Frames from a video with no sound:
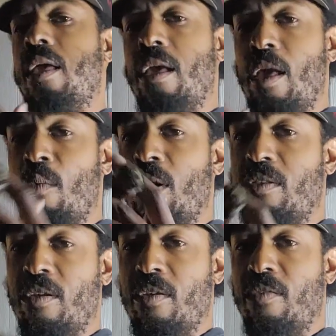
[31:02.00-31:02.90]
I can't
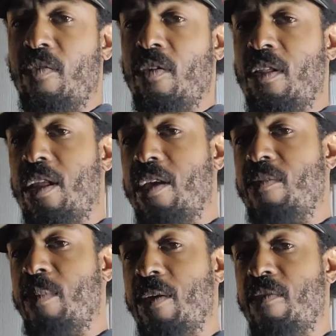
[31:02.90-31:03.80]
wait for the
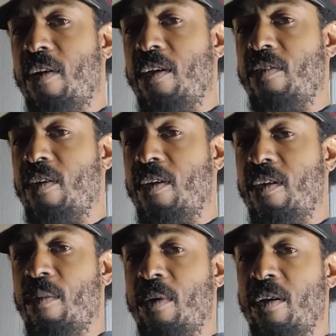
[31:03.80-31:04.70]
next big fight so I
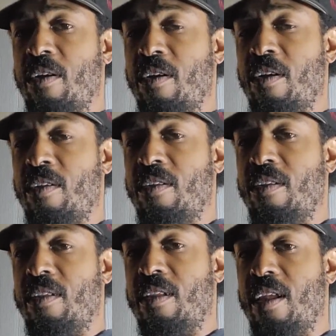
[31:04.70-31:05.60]
can come out here
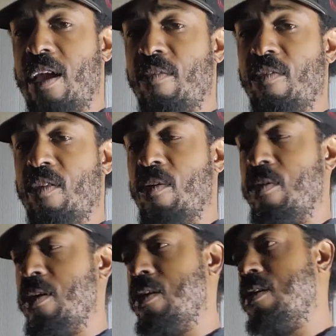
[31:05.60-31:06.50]
and have a
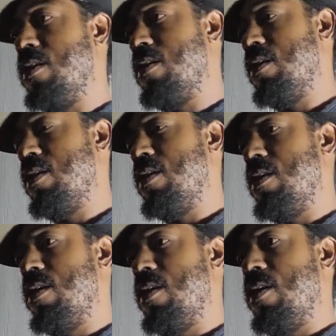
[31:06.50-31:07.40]
stogie and
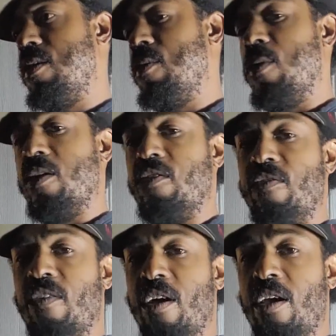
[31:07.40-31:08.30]
watch
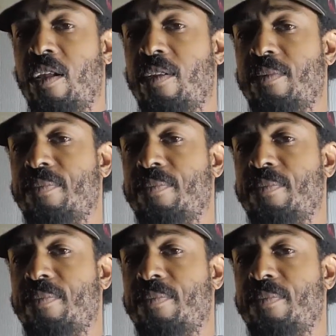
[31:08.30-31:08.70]
a fight.